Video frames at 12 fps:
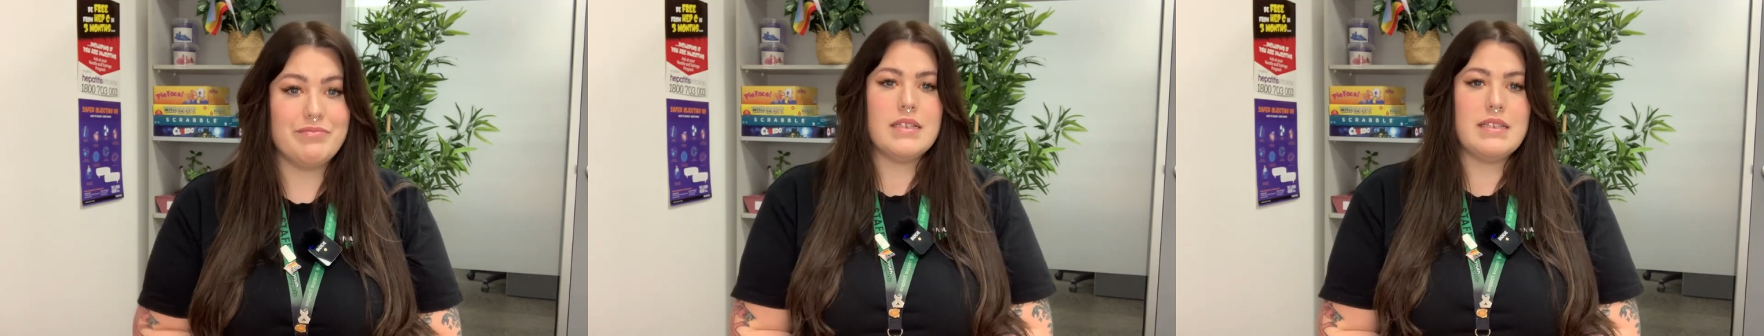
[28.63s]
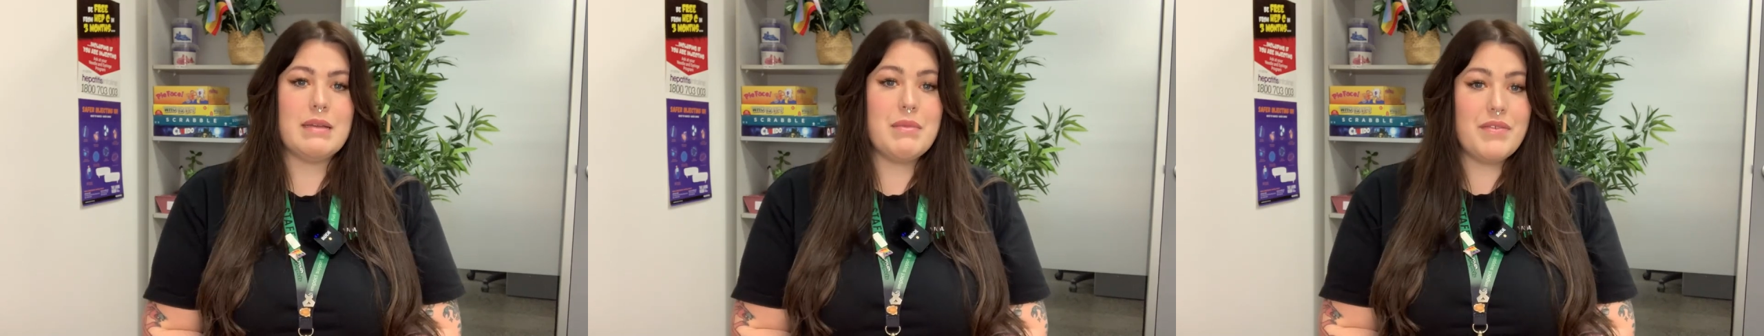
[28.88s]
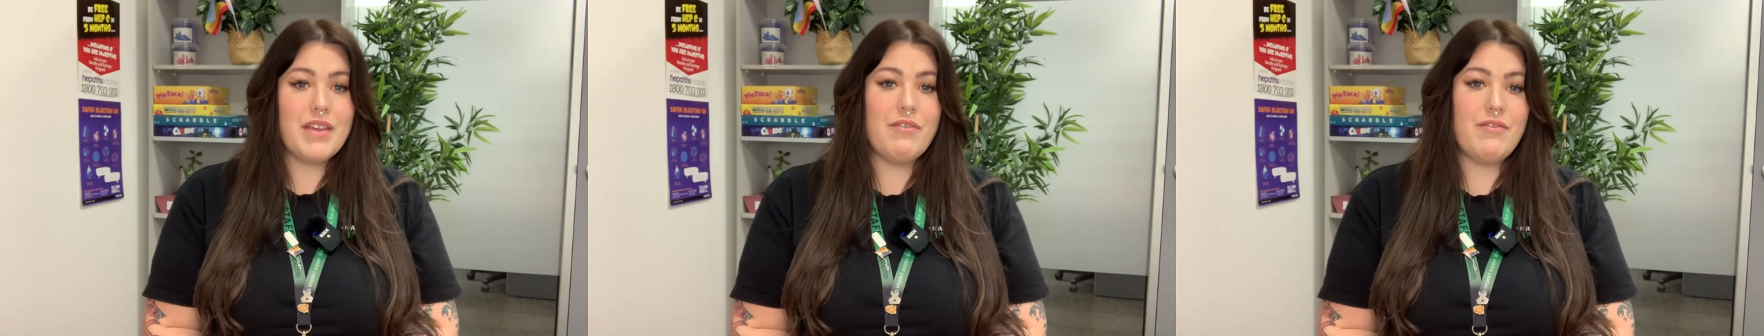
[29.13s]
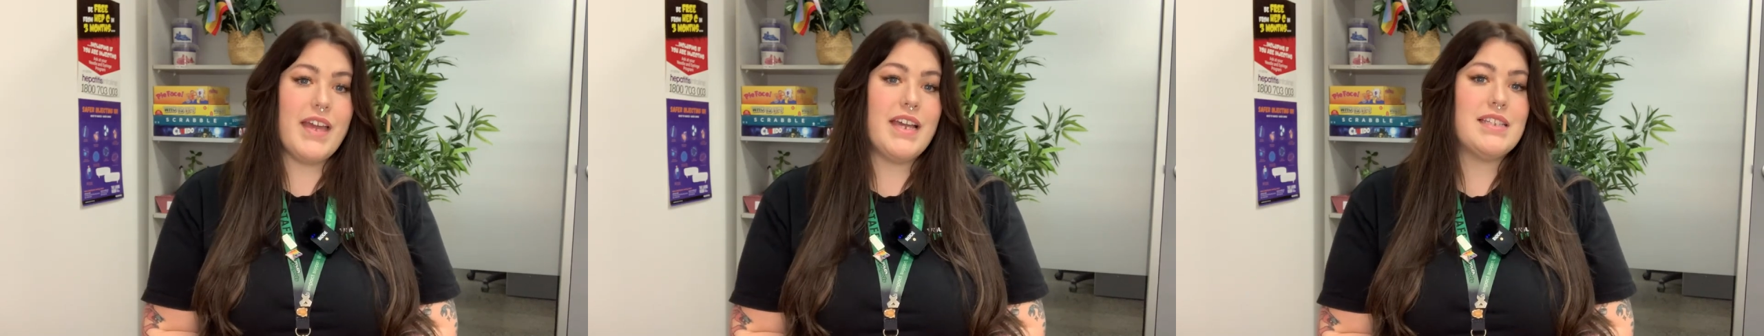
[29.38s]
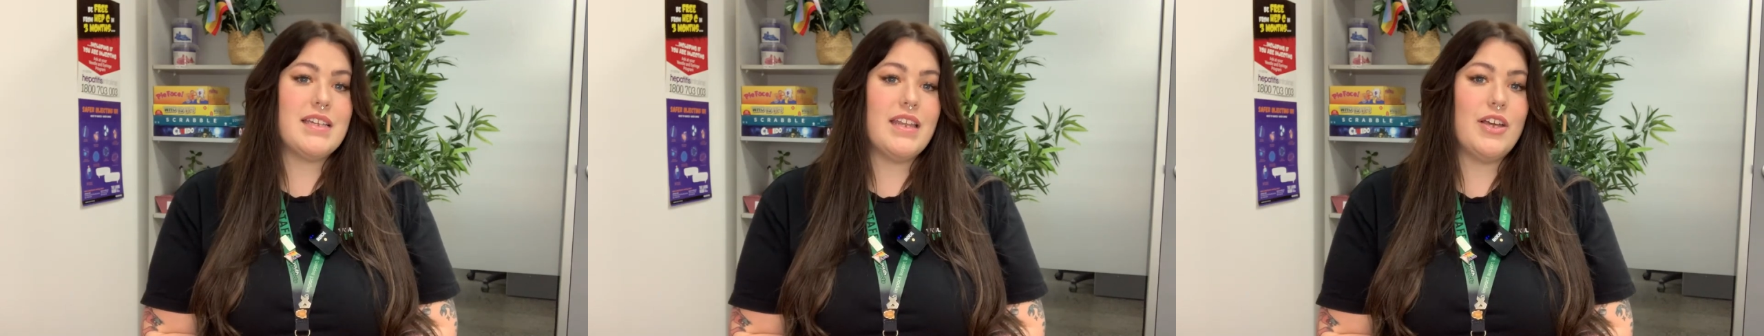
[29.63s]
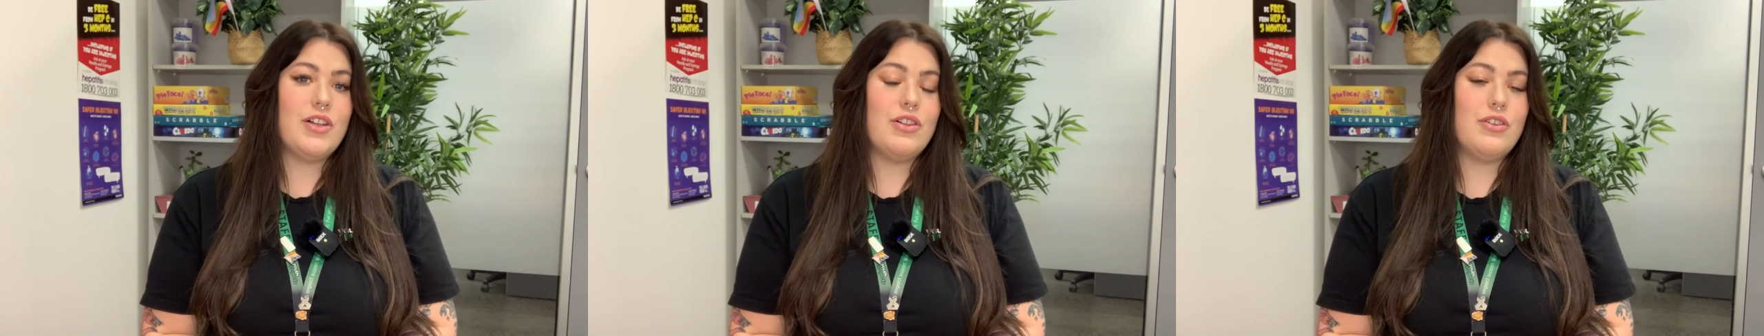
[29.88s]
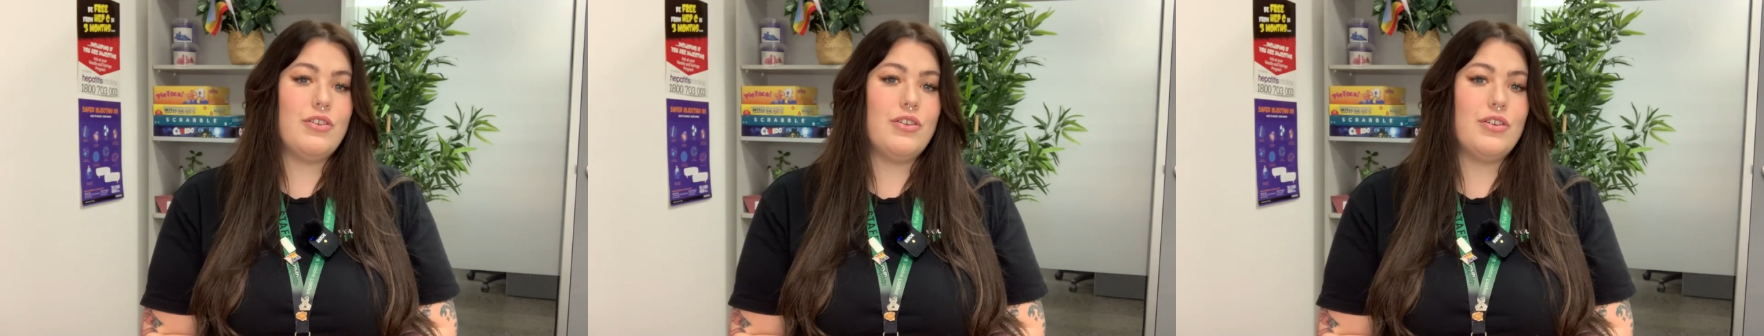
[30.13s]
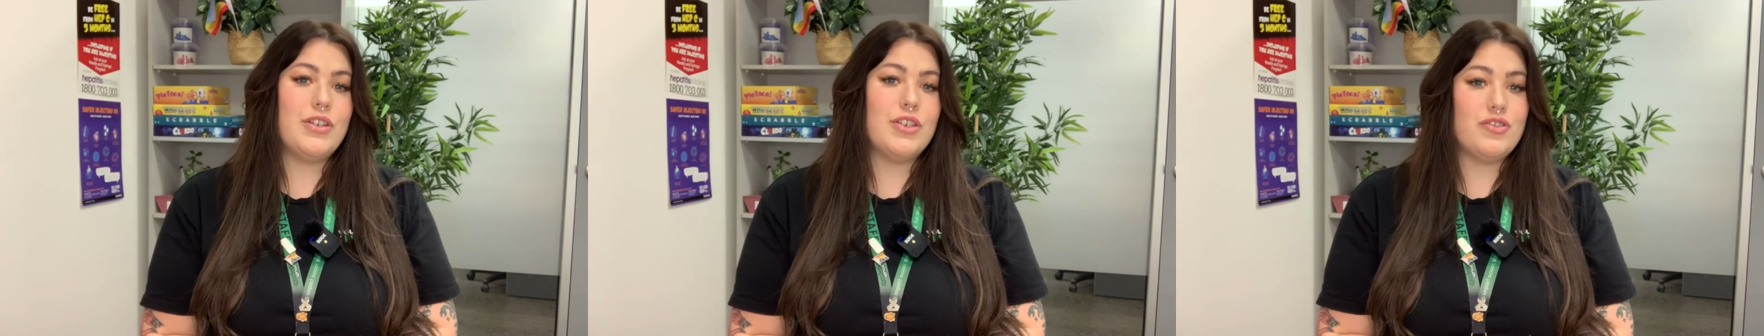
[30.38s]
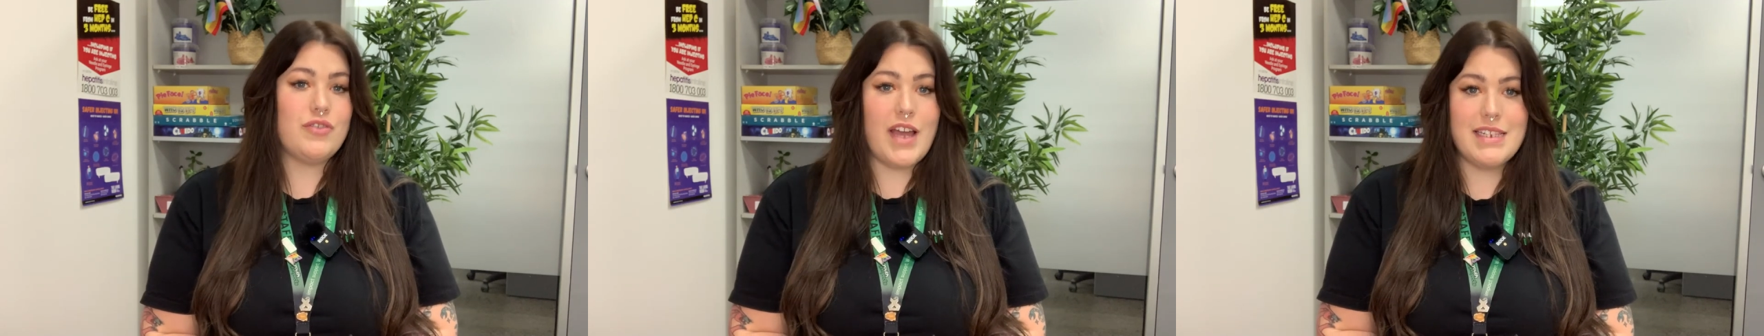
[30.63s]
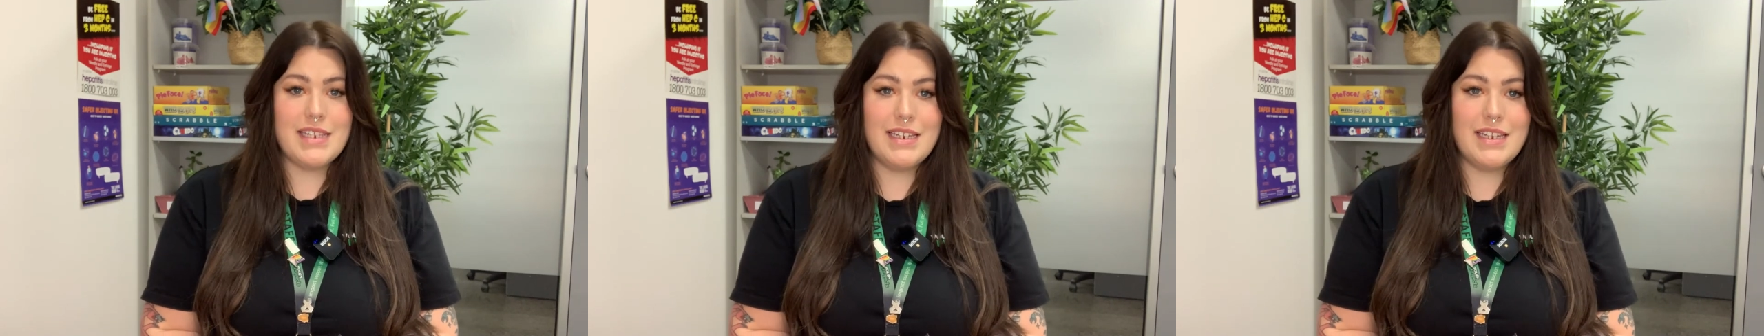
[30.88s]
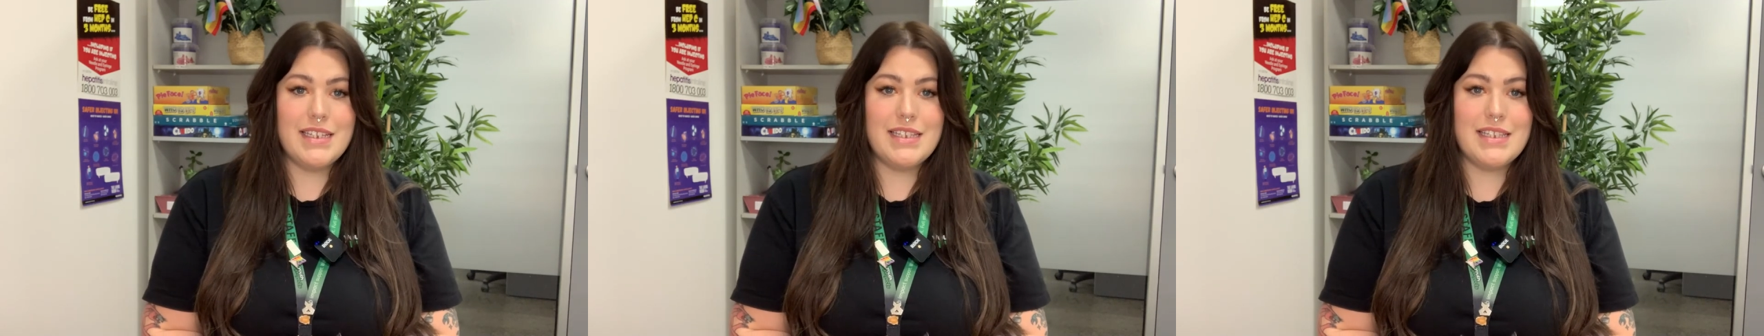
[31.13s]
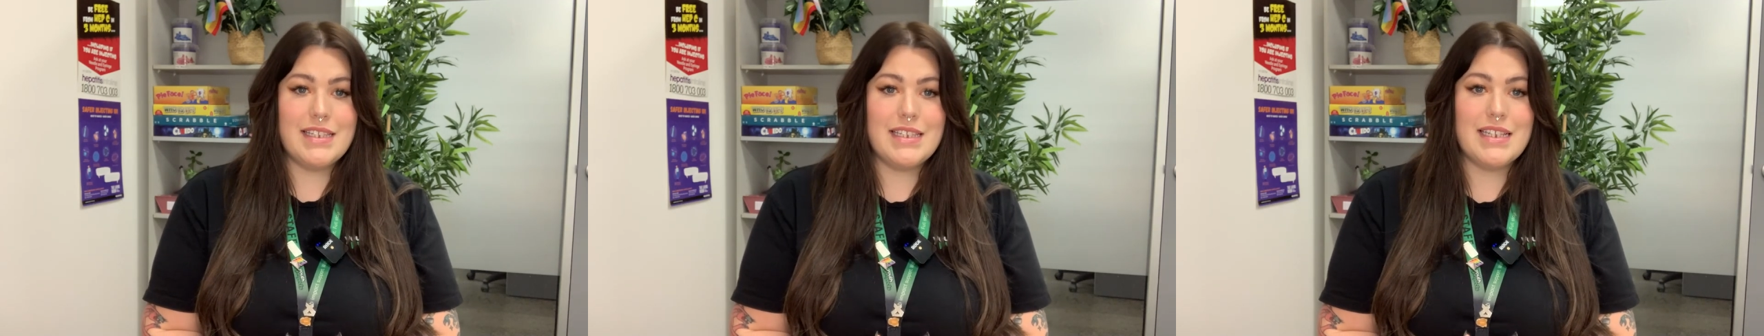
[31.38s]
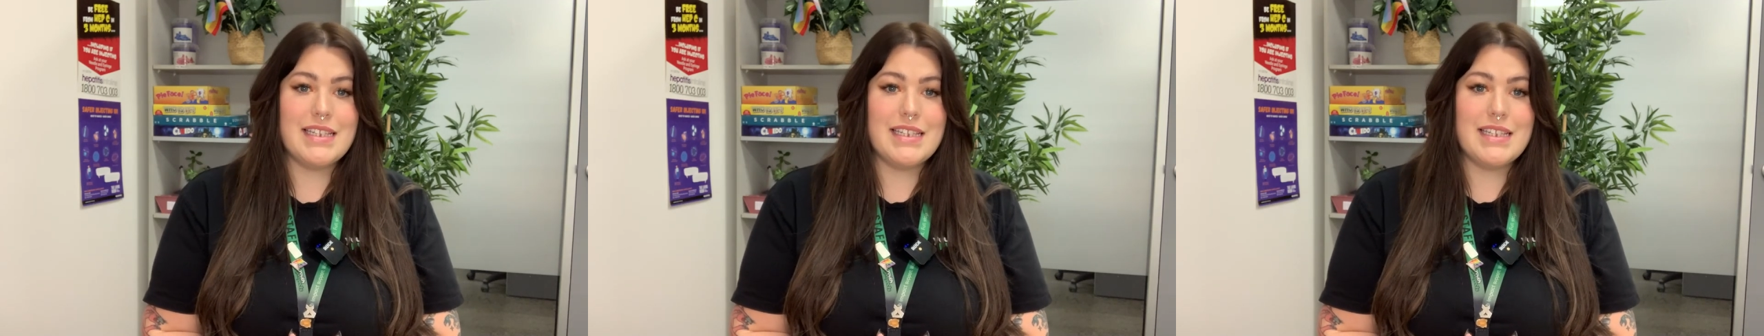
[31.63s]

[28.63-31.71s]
Some of the effects can include drowsiness,